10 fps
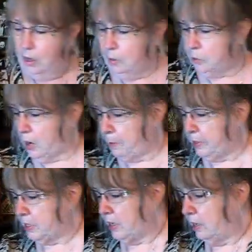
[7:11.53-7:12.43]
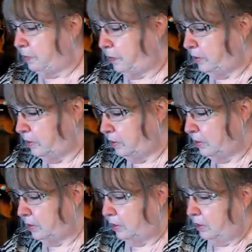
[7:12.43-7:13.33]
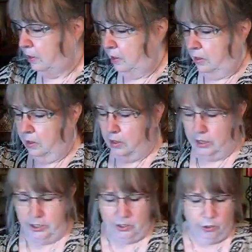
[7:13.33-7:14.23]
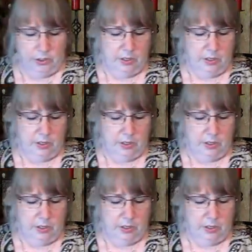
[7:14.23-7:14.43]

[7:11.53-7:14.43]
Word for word: I'm dropping stuff. I just heard